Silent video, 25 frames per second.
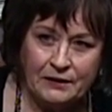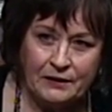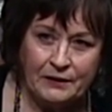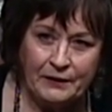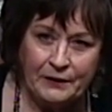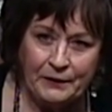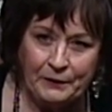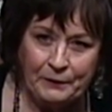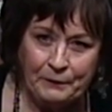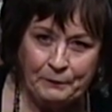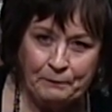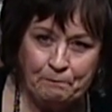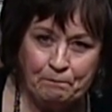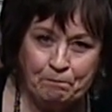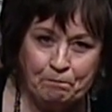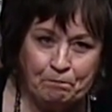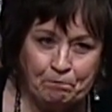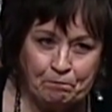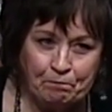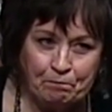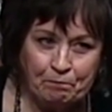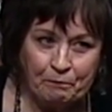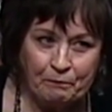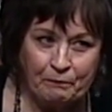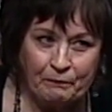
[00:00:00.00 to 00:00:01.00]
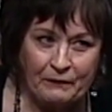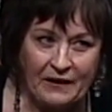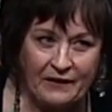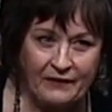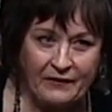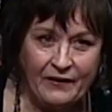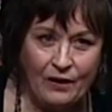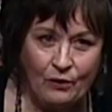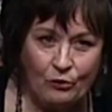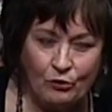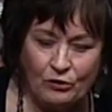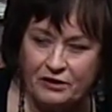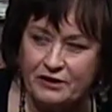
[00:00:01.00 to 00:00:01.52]
um,
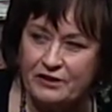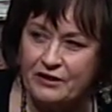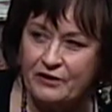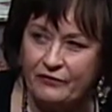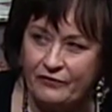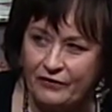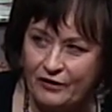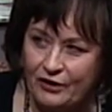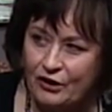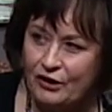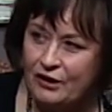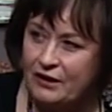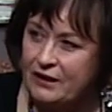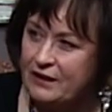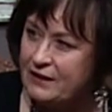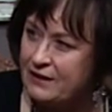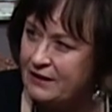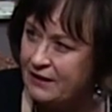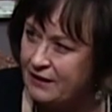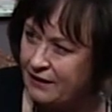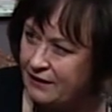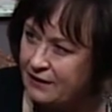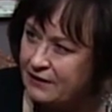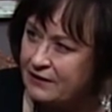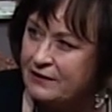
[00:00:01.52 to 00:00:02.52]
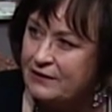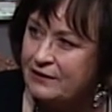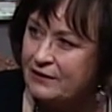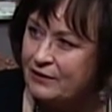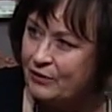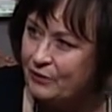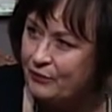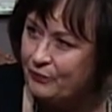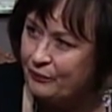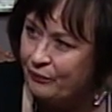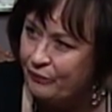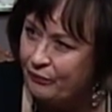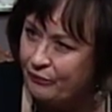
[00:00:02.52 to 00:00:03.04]
that will severely test.
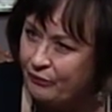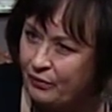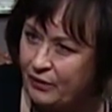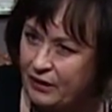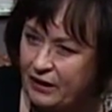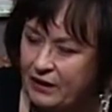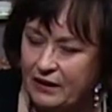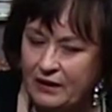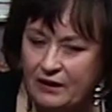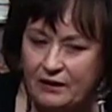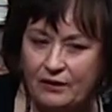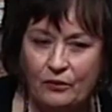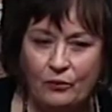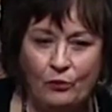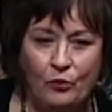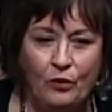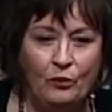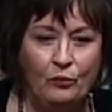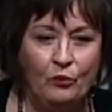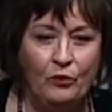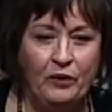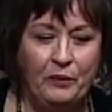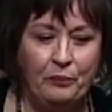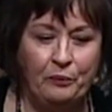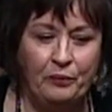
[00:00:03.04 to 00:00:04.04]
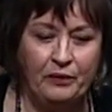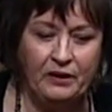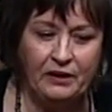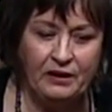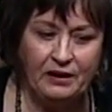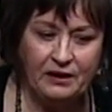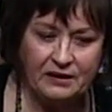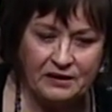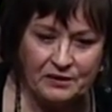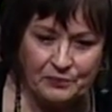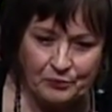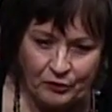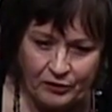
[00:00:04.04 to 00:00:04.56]
But when we put
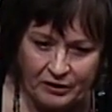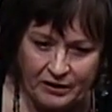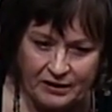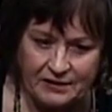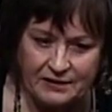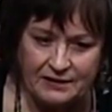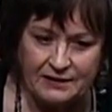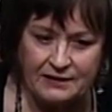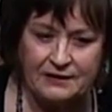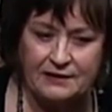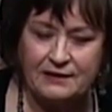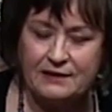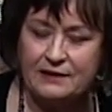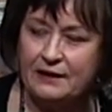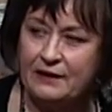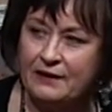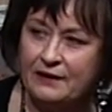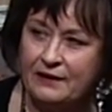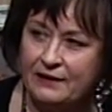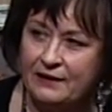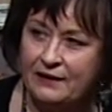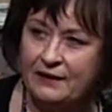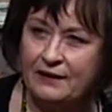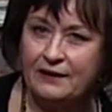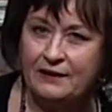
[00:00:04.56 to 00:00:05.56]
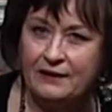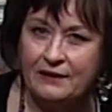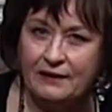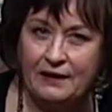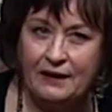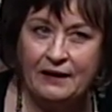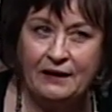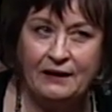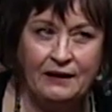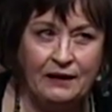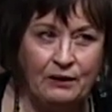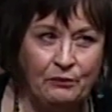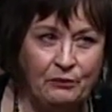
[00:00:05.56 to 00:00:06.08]
His presence,
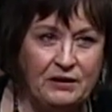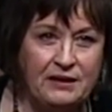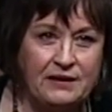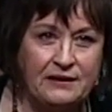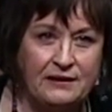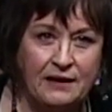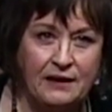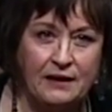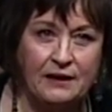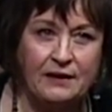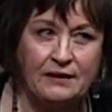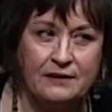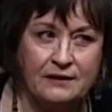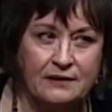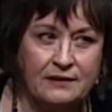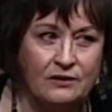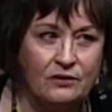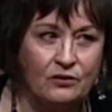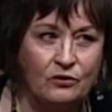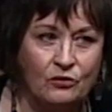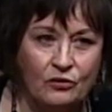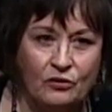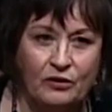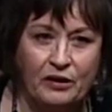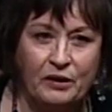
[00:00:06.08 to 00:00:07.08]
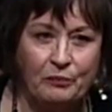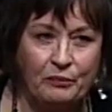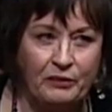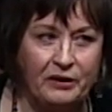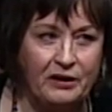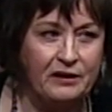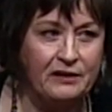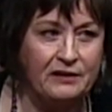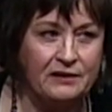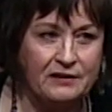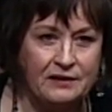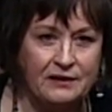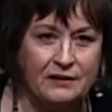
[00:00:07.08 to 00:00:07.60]
and let me say His glory,
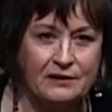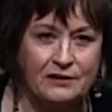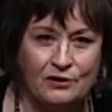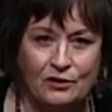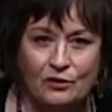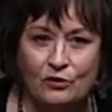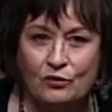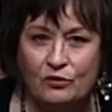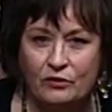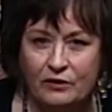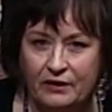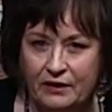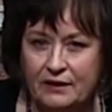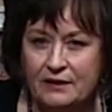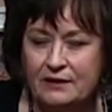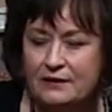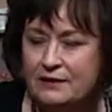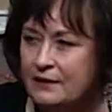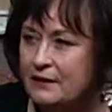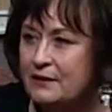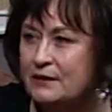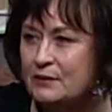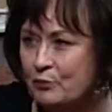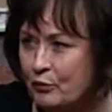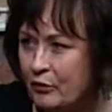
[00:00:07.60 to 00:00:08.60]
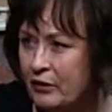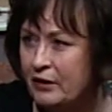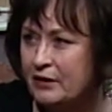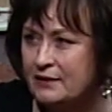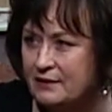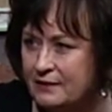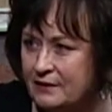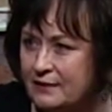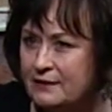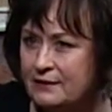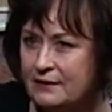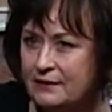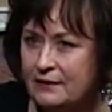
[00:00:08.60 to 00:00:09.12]
because His glory is His
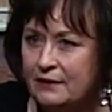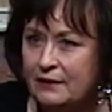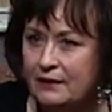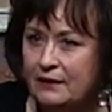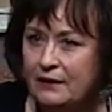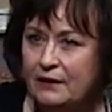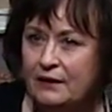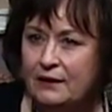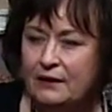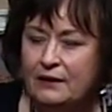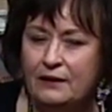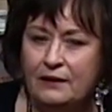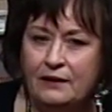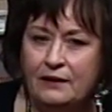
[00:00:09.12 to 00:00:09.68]
presence. Mm-hmm.